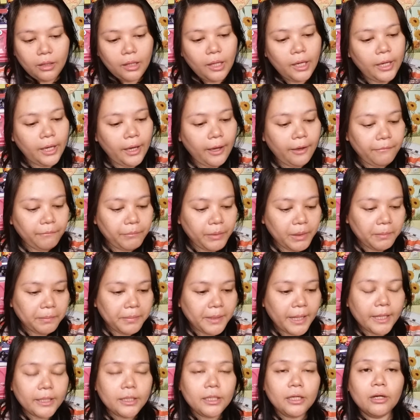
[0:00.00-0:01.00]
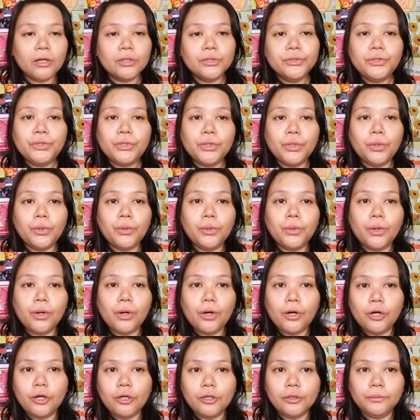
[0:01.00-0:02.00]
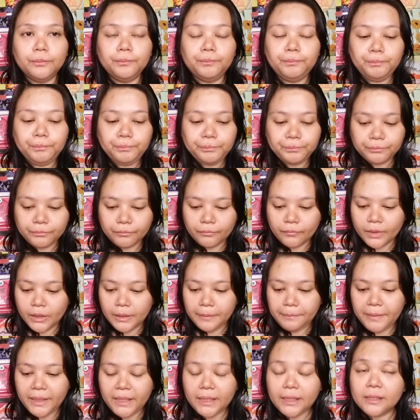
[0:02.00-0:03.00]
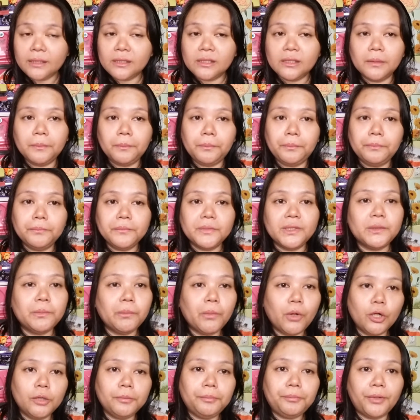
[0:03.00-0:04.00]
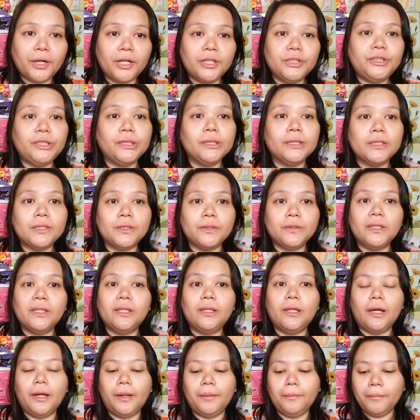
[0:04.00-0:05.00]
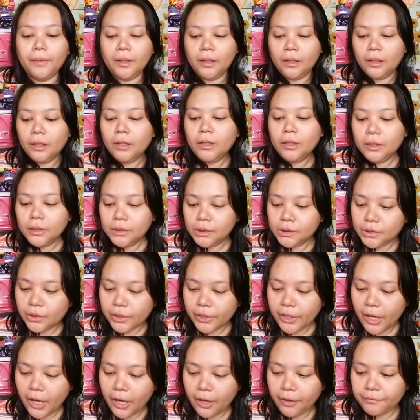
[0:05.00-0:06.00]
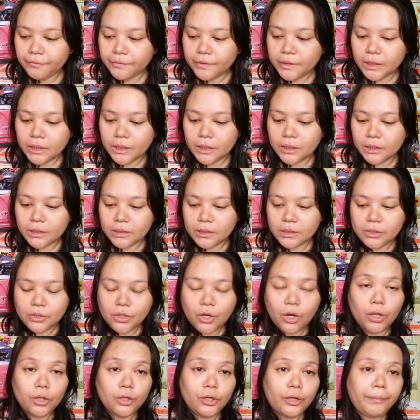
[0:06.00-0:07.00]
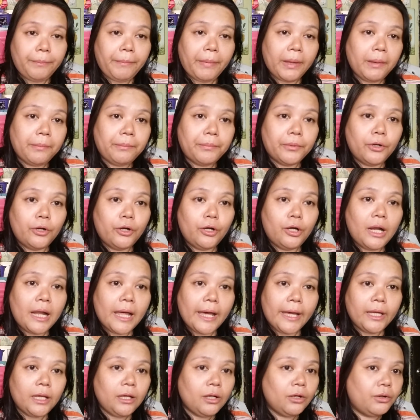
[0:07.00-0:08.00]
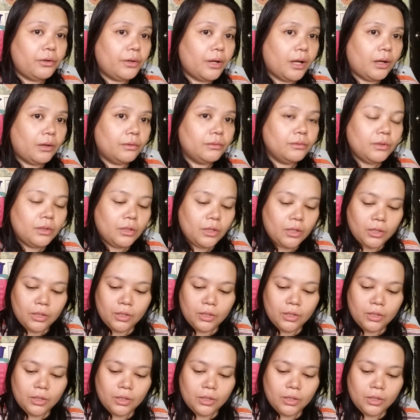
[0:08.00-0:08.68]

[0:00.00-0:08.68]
I have been planning also on making some small projects with them. So I have this color paper lying around.